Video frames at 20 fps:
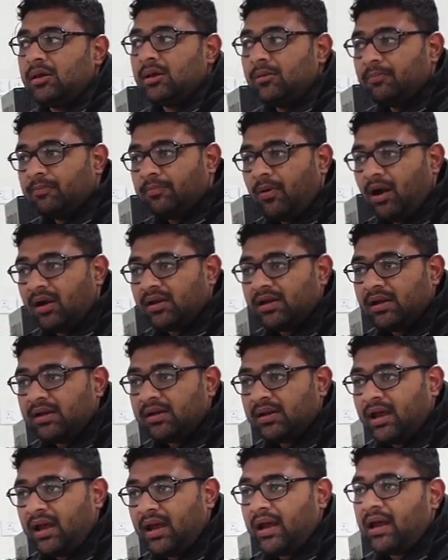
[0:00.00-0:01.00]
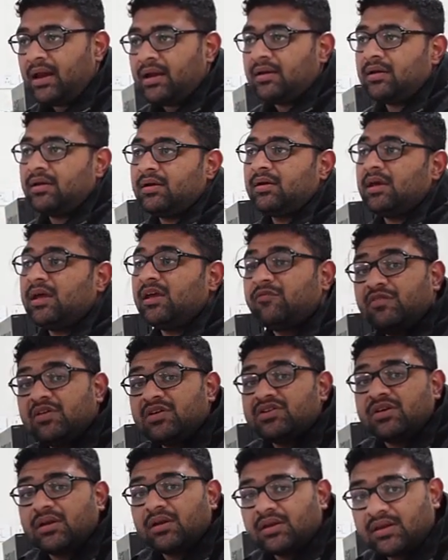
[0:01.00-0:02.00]
important and
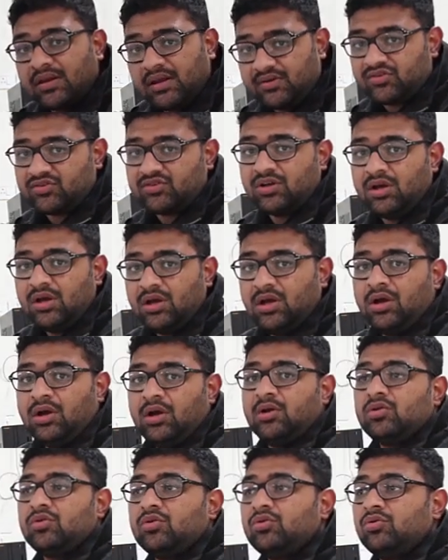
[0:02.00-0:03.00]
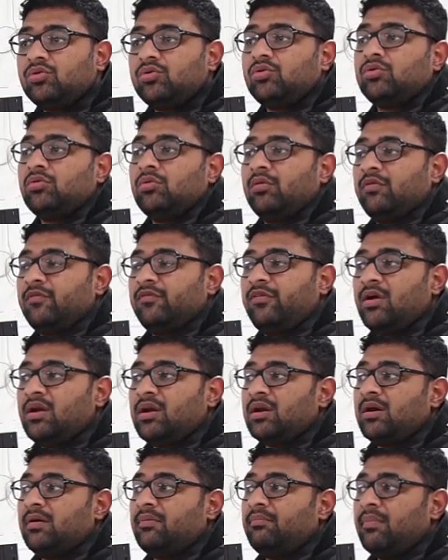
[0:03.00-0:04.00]
efficient kits
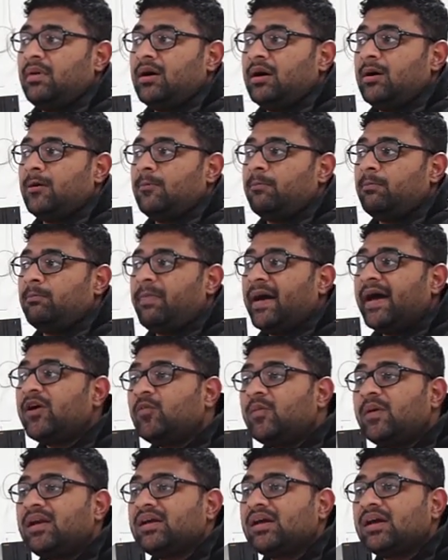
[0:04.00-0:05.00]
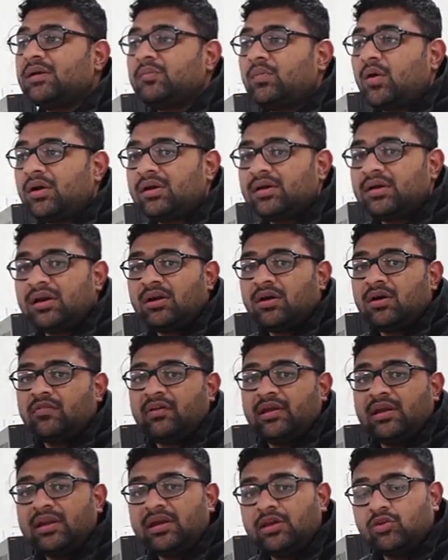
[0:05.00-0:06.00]
for biomedical monitoring
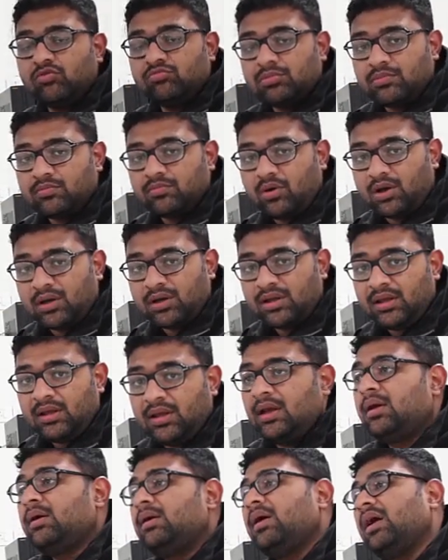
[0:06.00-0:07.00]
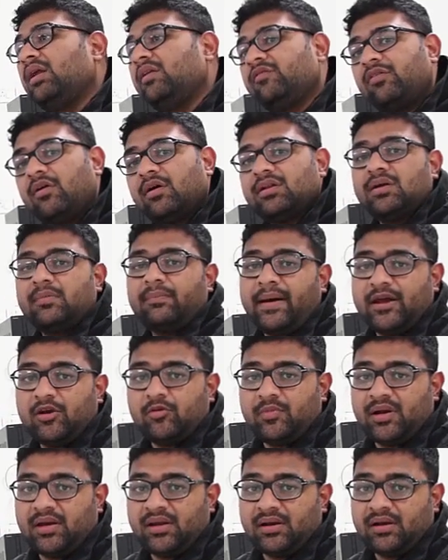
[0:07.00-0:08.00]
of any human body and for the
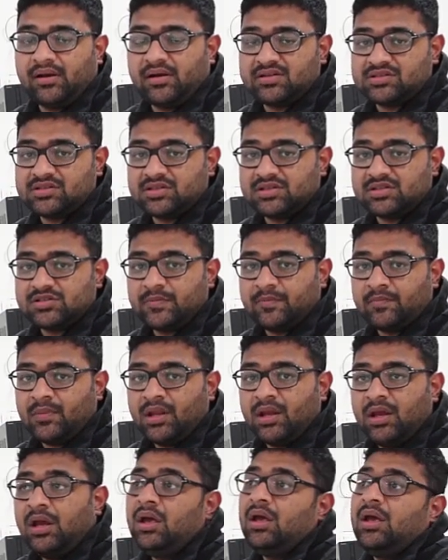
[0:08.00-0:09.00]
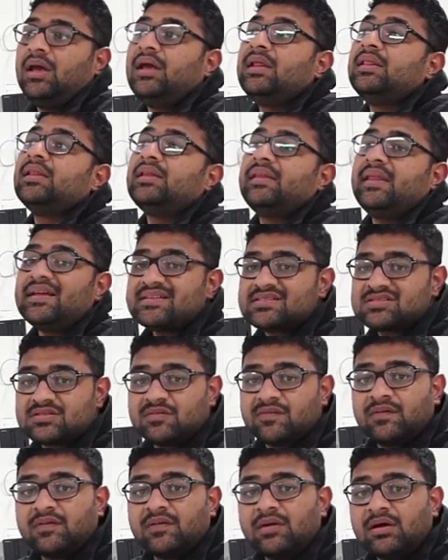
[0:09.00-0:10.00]
biomedical research. In the next
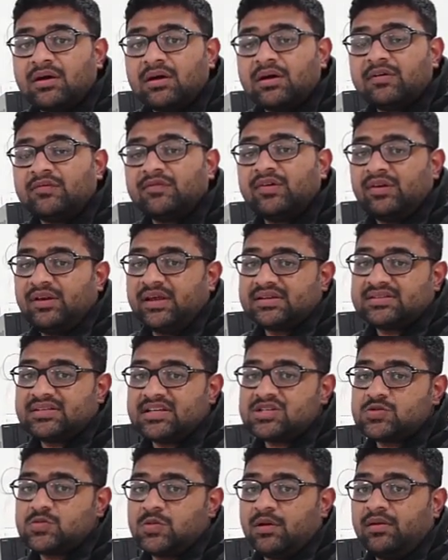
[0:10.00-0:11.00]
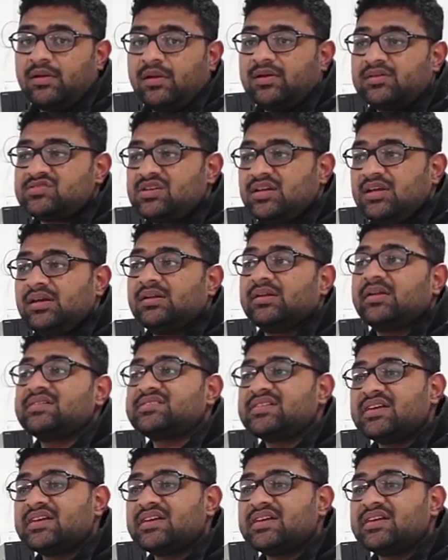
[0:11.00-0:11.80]
few lectures, we will see the